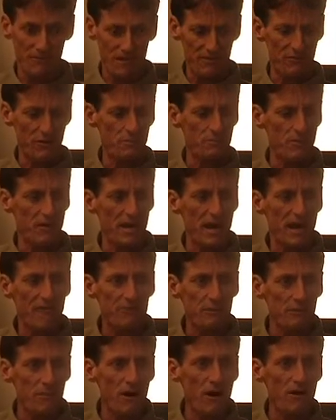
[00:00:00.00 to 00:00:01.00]
If you put
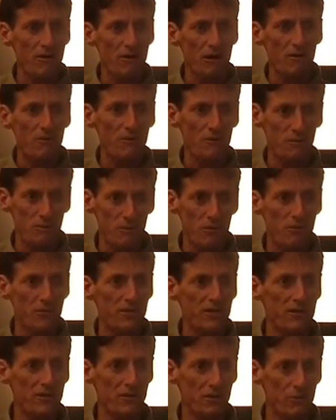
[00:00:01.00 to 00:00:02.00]
half the bottle on with the
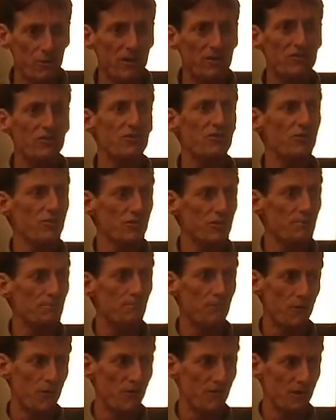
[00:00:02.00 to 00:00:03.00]
ProCure or the Wizard, you'll just
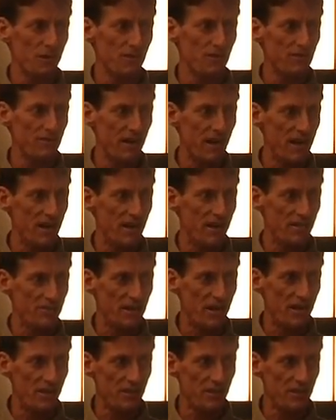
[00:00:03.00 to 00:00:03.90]
burn the living daylights out of